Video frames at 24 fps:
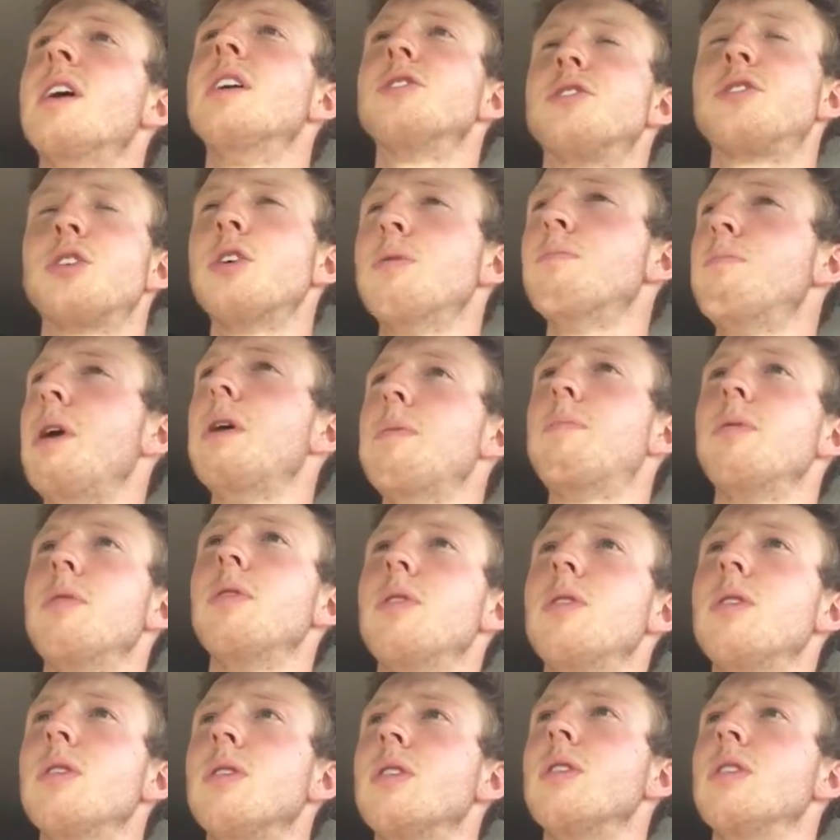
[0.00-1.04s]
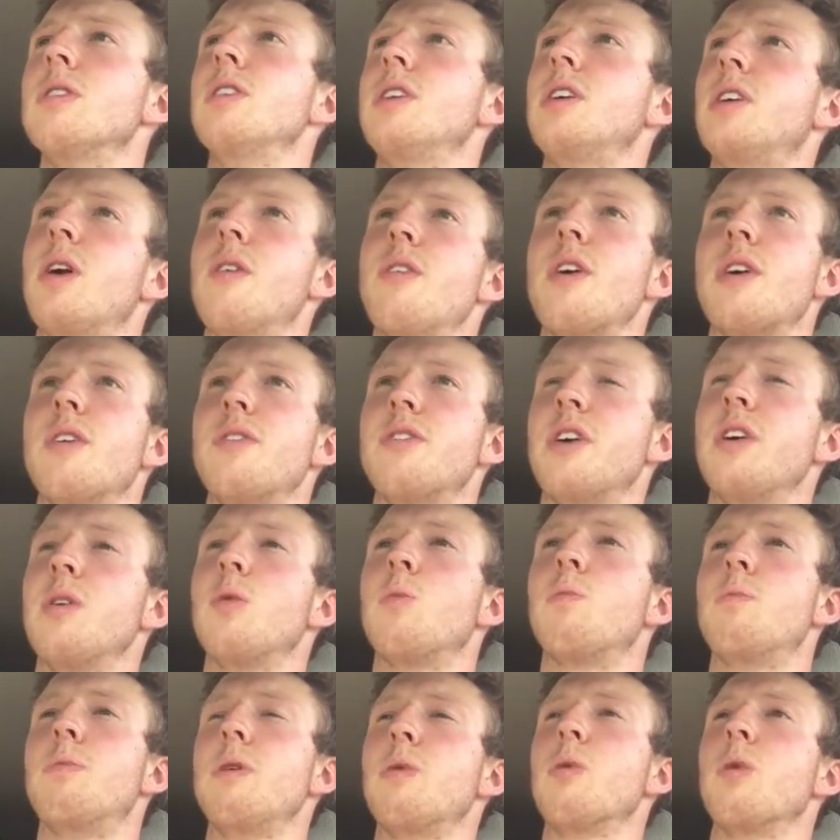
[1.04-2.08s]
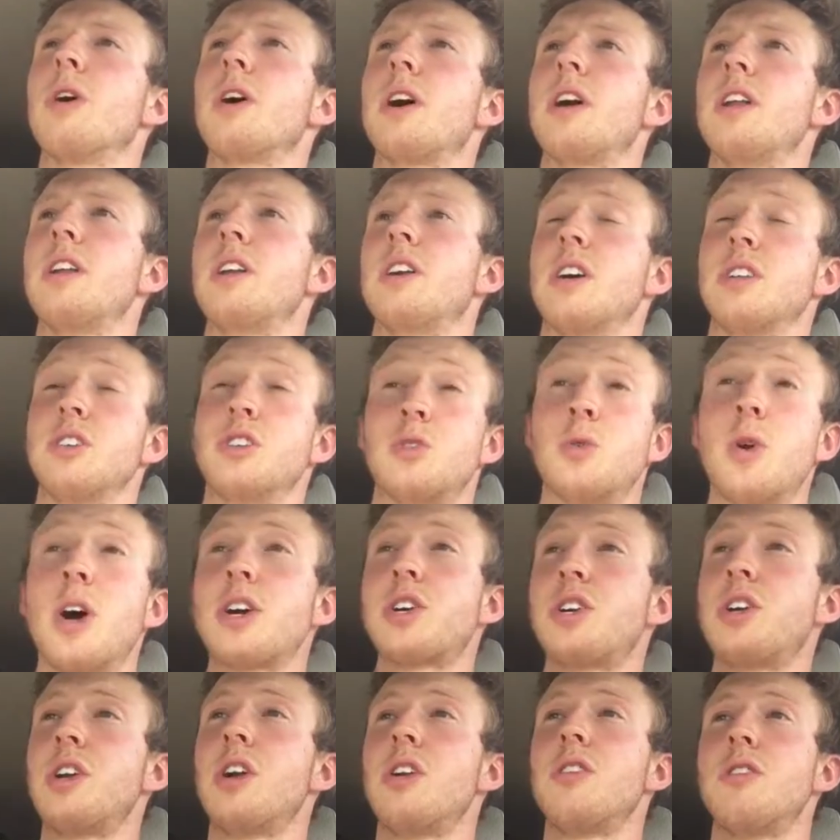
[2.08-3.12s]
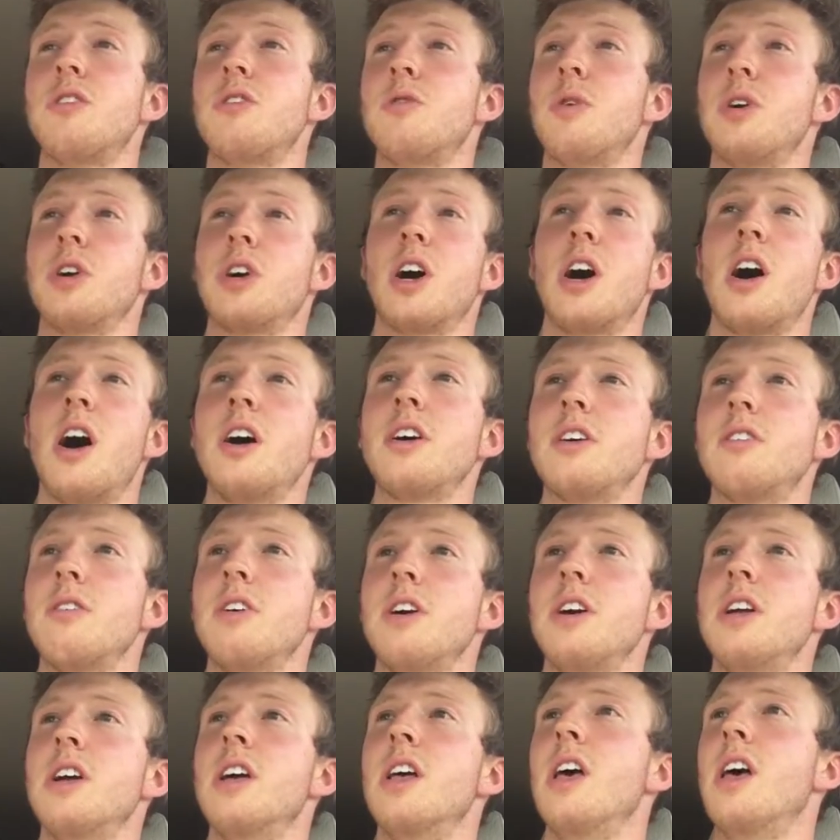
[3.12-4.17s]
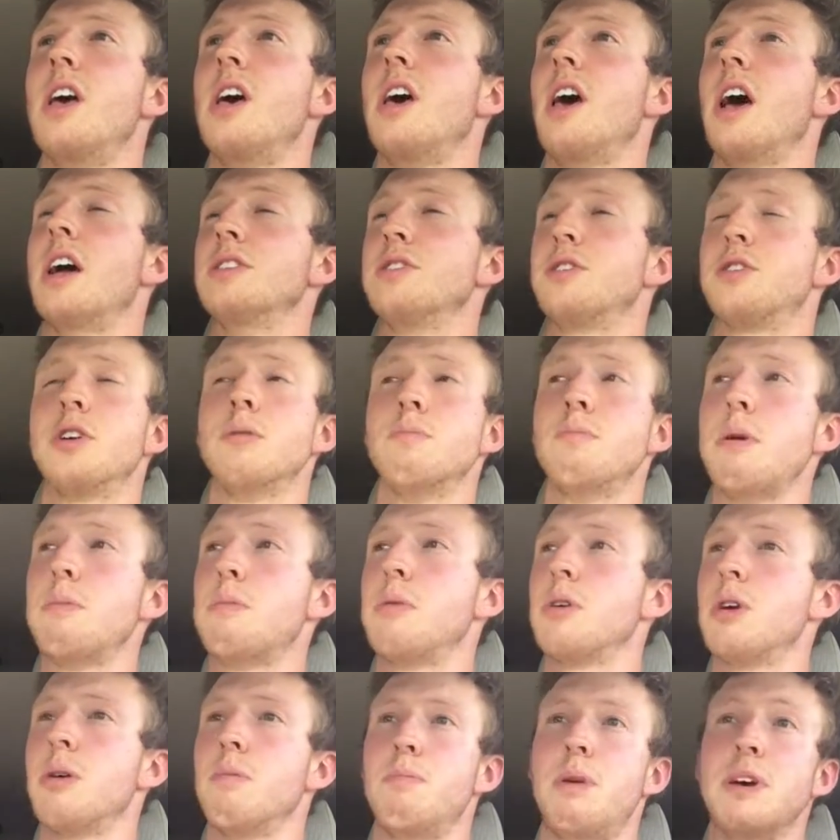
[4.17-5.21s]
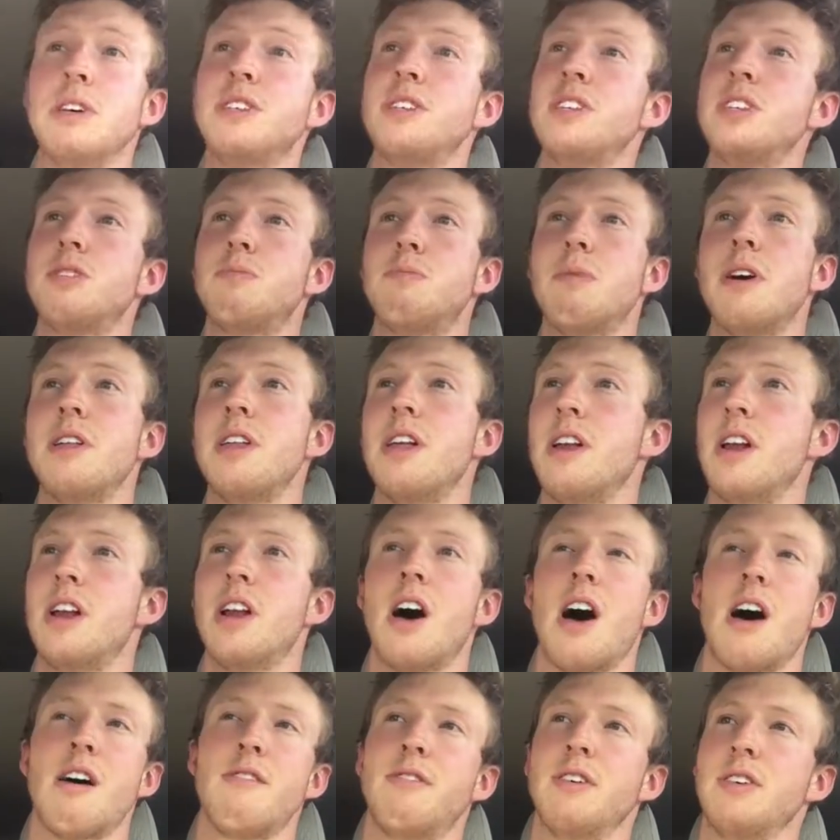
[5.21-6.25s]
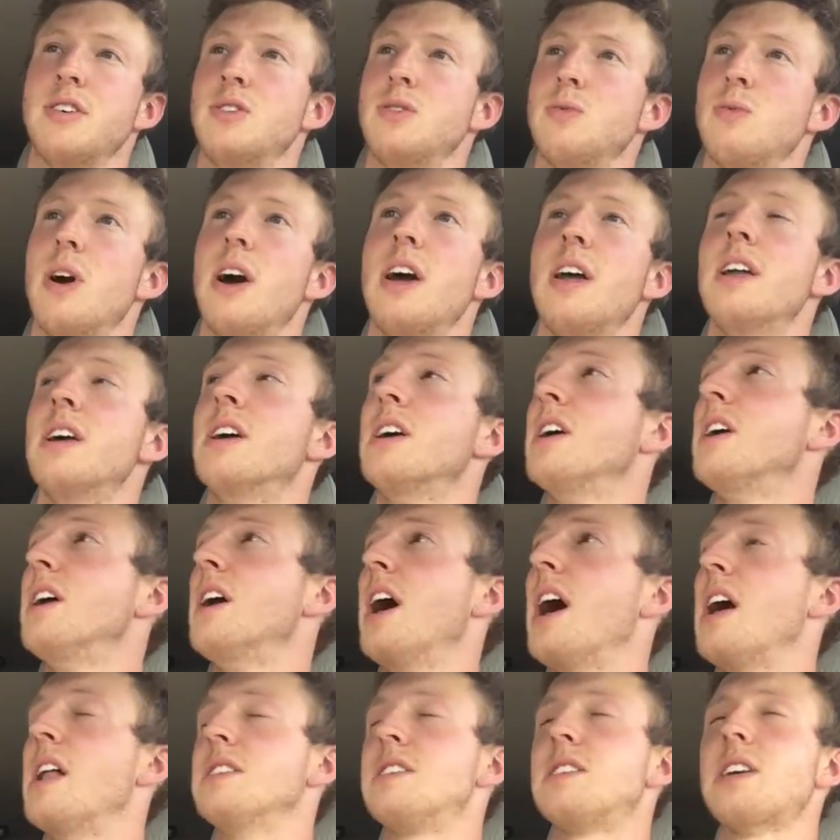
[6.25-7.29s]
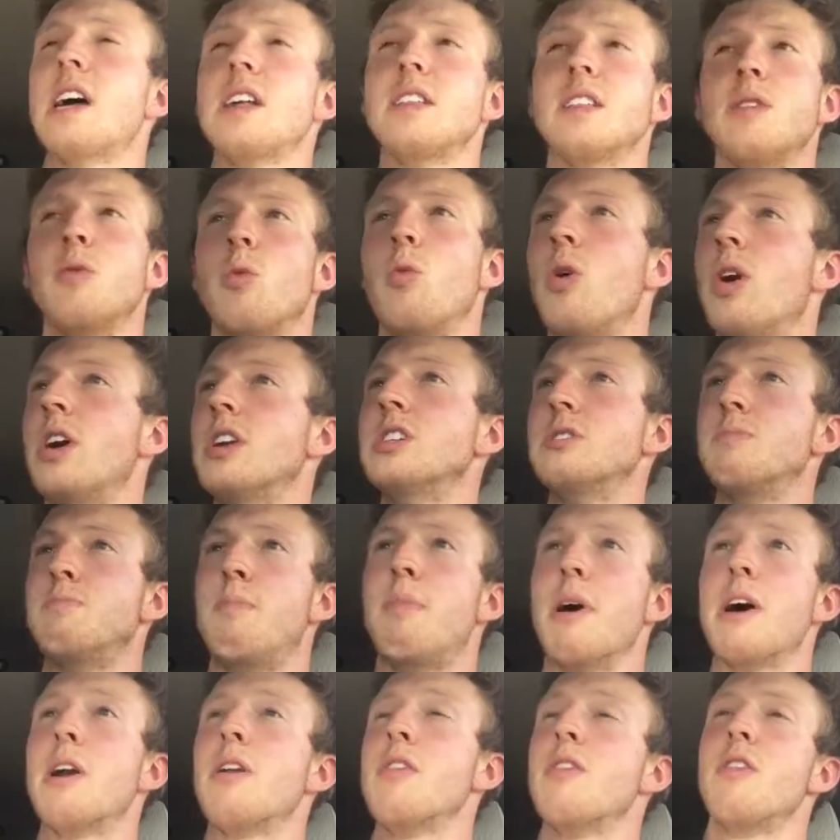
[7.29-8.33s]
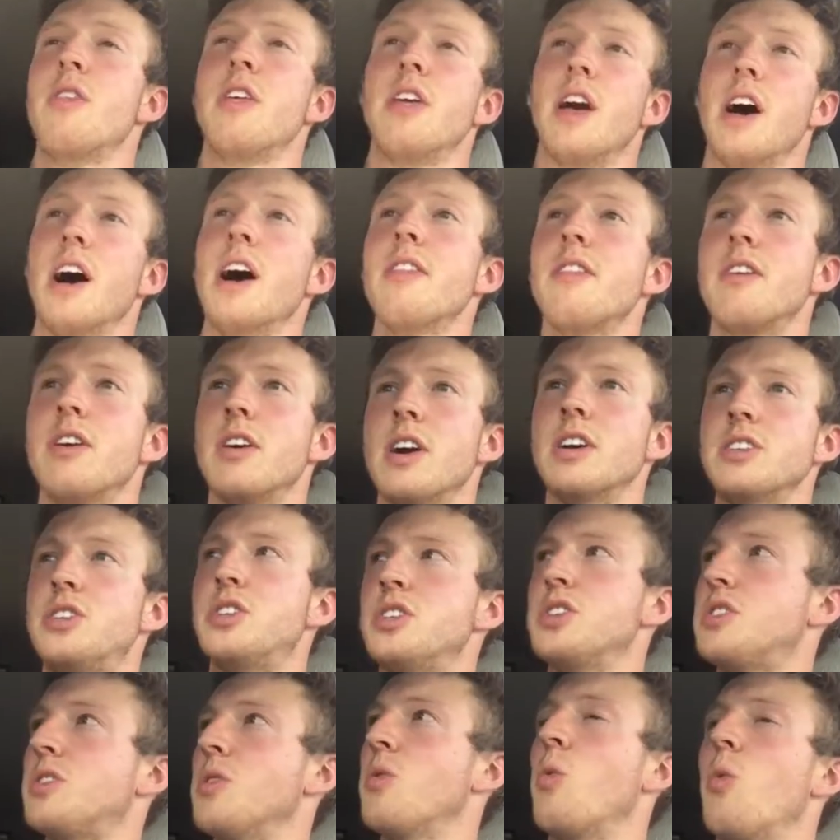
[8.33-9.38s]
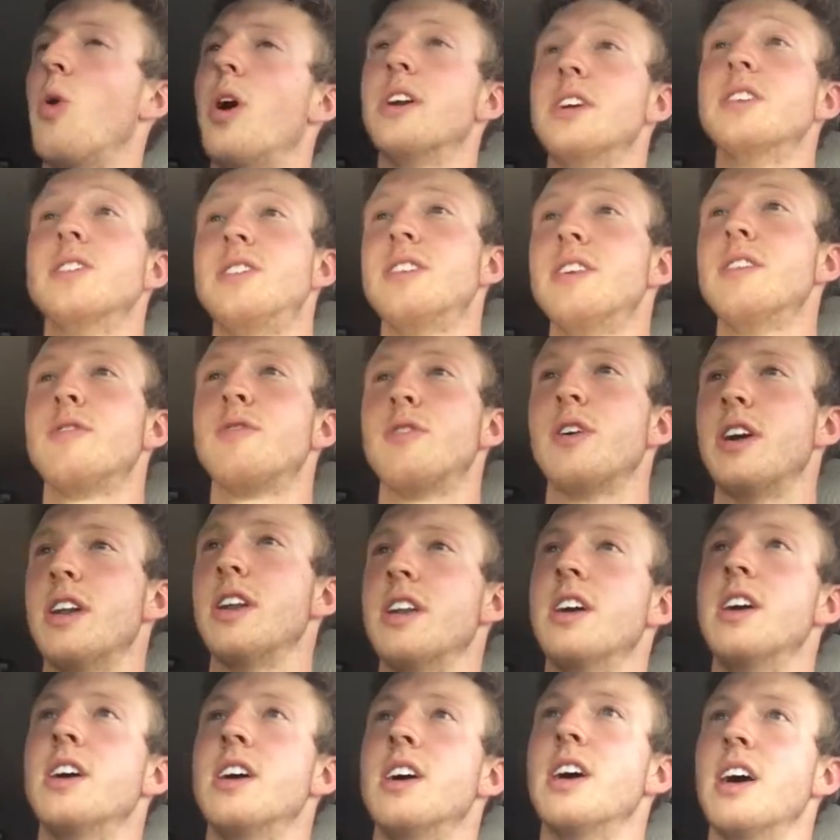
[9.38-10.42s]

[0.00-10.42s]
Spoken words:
Certain people, they'll be working in construction or they're doing concrete, and certain people are businessmen in an office, right? And it's not that one is better than the other, it's just that one is different.